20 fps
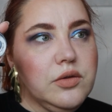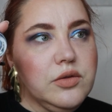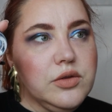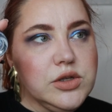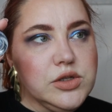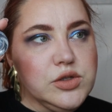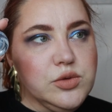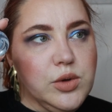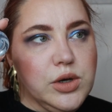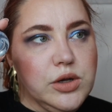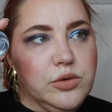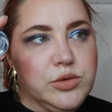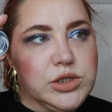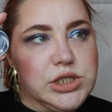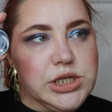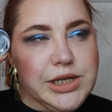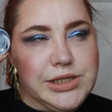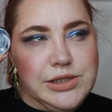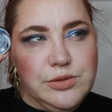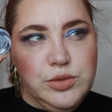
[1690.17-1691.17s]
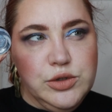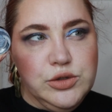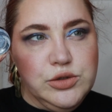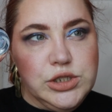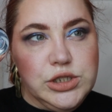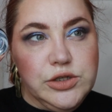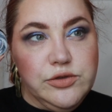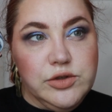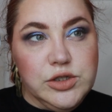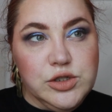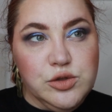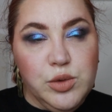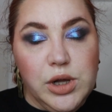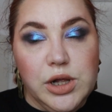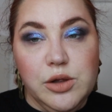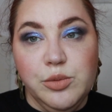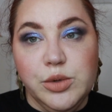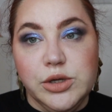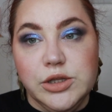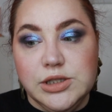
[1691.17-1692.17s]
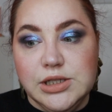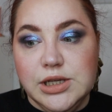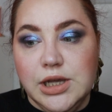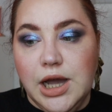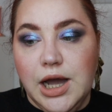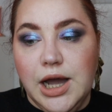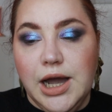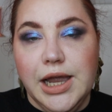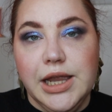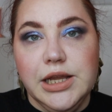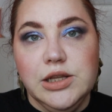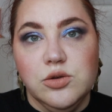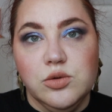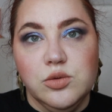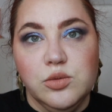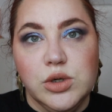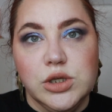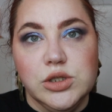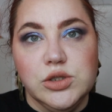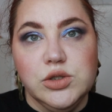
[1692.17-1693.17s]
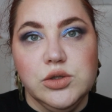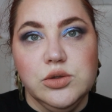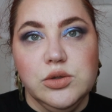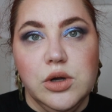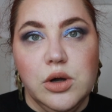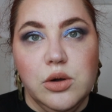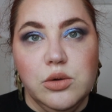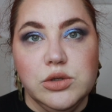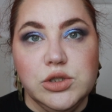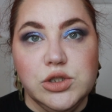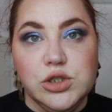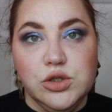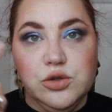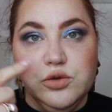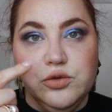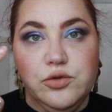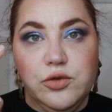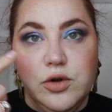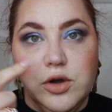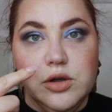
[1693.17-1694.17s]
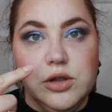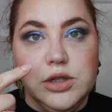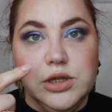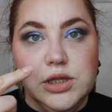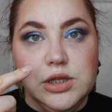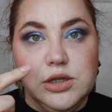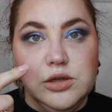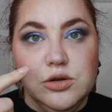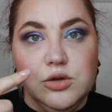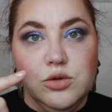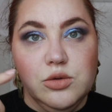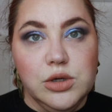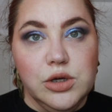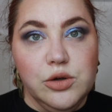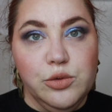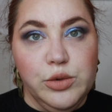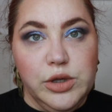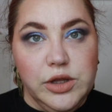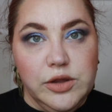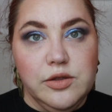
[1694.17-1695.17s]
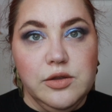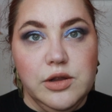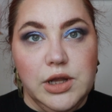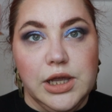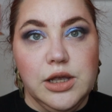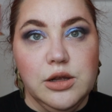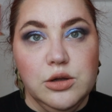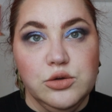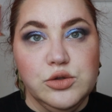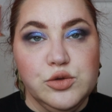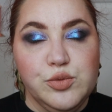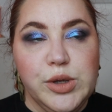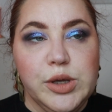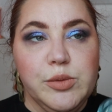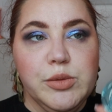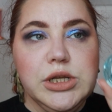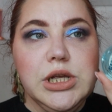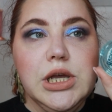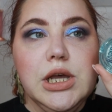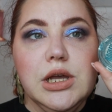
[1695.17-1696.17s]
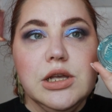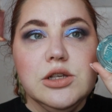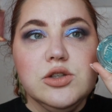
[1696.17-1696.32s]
This one, which has a blue shift as well, but I don't want to go too far in the inner corner with like a loose pigment.